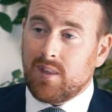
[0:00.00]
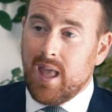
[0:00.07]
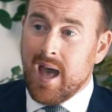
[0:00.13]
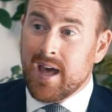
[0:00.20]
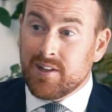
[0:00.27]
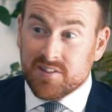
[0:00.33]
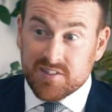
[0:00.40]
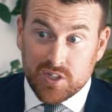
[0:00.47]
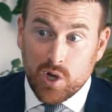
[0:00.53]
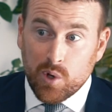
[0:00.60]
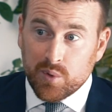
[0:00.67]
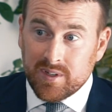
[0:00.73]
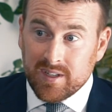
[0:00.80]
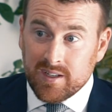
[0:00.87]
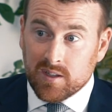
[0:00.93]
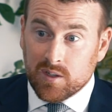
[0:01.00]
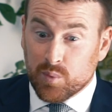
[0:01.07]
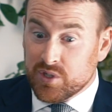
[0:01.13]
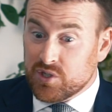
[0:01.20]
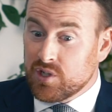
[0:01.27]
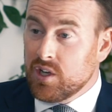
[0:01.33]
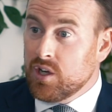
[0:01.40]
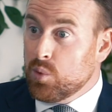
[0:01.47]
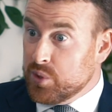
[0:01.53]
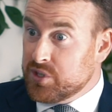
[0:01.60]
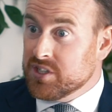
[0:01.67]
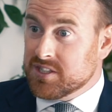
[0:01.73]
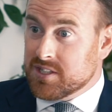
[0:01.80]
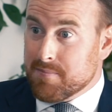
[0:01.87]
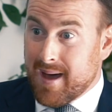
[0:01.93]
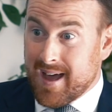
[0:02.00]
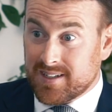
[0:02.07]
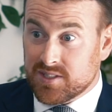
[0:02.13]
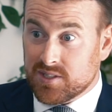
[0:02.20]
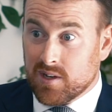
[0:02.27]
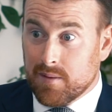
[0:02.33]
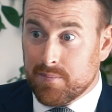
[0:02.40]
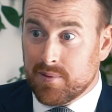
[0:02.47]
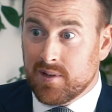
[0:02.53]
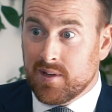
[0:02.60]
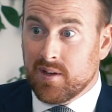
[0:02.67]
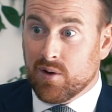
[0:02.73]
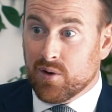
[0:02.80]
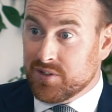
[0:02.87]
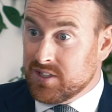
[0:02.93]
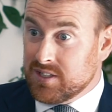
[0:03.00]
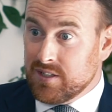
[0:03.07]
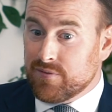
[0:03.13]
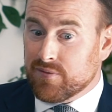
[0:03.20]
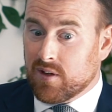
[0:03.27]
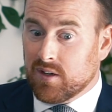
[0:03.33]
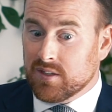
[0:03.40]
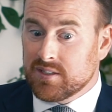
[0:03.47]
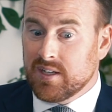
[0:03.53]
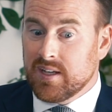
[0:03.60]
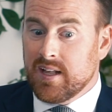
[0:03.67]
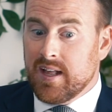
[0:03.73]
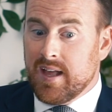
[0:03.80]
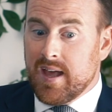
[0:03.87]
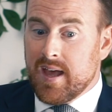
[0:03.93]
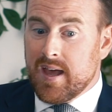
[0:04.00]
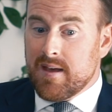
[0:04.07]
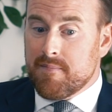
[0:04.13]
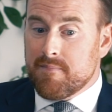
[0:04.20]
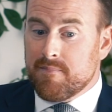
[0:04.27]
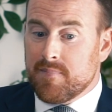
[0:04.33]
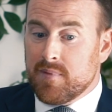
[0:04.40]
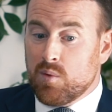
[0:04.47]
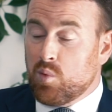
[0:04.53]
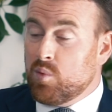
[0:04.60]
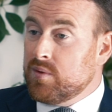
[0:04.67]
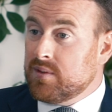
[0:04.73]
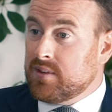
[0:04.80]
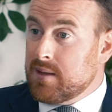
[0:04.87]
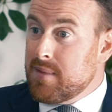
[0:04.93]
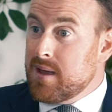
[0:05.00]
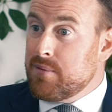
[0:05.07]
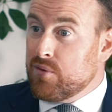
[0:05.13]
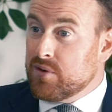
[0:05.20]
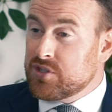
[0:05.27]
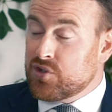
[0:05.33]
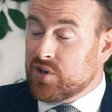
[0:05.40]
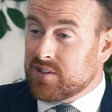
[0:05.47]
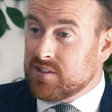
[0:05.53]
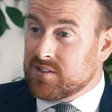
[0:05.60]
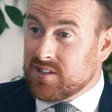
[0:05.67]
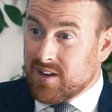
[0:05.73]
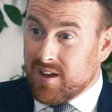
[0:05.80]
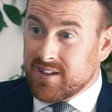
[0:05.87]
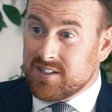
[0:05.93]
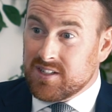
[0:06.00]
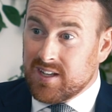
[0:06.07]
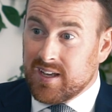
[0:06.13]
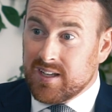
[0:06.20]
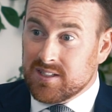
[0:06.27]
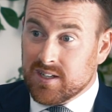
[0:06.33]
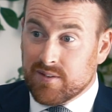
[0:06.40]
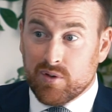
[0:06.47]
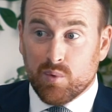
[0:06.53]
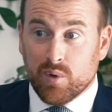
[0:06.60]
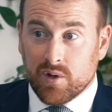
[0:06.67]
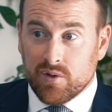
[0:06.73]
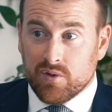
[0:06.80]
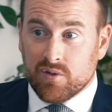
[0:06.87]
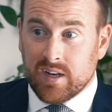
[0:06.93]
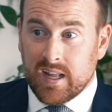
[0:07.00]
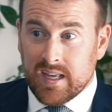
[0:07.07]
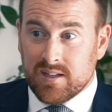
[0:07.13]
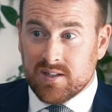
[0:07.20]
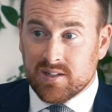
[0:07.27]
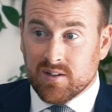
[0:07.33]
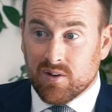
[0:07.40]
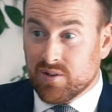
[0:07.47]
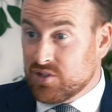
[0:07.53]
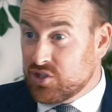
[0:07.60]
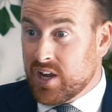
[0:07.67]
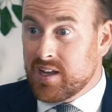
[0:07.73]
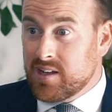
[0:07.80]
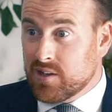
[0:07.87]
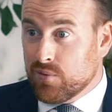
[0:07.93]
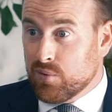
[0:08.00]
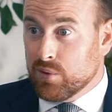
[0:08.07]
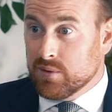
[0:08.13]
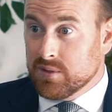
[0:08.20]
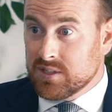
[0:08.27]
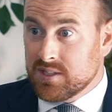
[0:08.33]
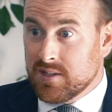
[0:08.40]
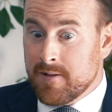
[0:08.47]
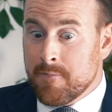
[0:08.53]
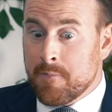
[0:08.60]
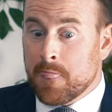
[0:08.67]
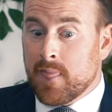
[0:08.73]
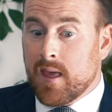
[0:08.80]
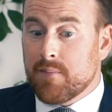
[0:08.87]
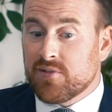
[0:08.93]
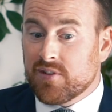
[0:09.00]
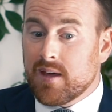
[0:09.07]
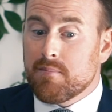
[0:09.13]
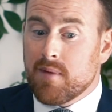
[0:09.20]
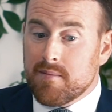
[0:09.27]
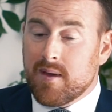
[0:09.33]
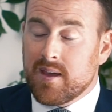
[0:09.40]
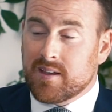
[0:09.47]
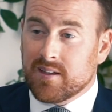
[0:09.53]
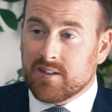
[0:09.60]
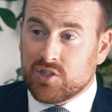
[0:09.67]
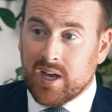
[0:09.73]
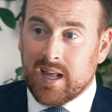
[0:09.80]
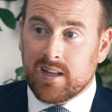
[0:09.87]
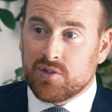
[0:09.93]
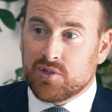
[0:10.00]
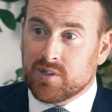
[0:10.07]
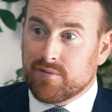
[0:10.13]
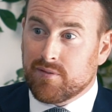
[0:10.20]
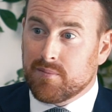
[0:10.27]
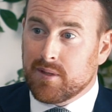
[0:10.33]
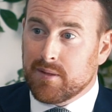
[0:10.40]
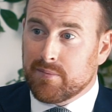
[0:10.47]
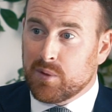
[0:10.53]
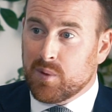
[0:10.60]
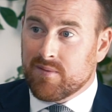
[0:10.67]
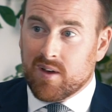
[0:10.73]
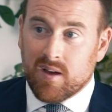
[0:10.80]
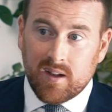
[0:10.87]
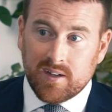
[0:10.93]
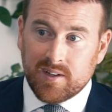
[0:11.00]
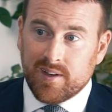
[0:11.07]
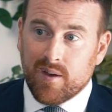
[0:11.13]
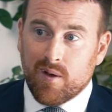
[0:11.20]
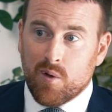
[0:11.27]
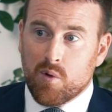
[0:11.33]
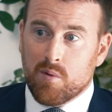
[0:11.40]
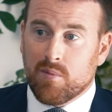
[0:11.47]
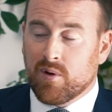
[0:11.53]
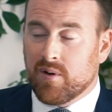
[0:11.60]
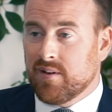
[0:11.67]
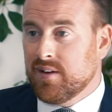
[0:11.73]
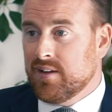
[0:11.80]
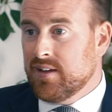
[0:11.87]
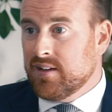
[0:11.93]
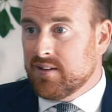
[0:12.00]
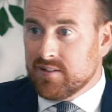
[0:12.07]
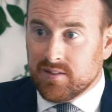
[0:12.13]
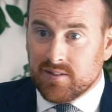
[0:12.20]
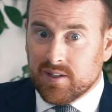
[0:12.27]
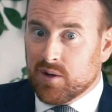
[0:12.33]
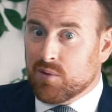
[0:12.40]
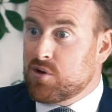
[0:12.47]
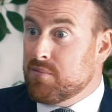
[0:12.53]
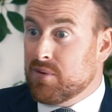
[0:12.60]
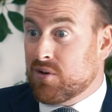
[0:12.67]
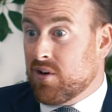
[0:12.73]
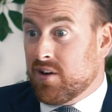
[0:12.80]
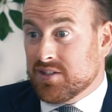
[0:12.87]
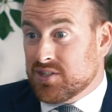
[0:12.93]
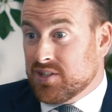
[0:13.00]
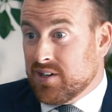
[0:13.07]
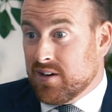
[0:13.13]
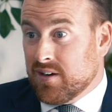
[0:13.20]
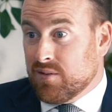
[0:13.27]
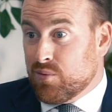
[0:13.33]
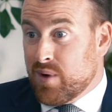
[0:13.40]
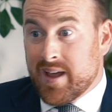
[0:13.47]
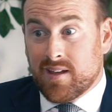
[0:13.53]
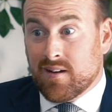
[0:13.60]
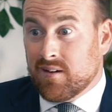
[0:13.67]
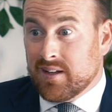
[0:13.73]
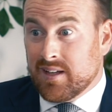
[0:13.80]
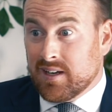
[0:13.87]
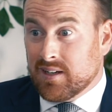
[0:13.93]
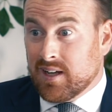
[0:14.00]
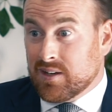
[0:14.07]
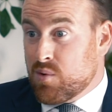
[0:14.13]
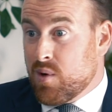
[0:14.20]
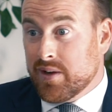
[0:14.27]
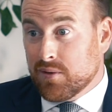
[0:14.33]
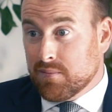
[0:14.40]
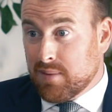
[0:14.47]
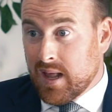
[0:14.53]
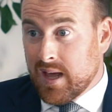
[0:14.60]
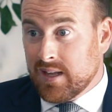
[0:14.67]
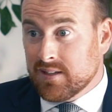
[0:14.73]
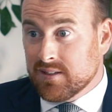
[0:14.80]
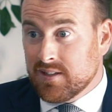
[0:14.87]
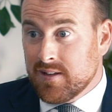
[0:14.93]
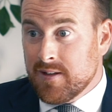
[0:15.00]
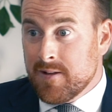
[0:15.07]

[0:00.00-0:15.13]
and there's a no deal, which is the backstop or the default, they may be restricted to 90 days every 180 or Schengen rules. So that might make it challenging for people who have a holiday home or come across here regularly and quite unplanned.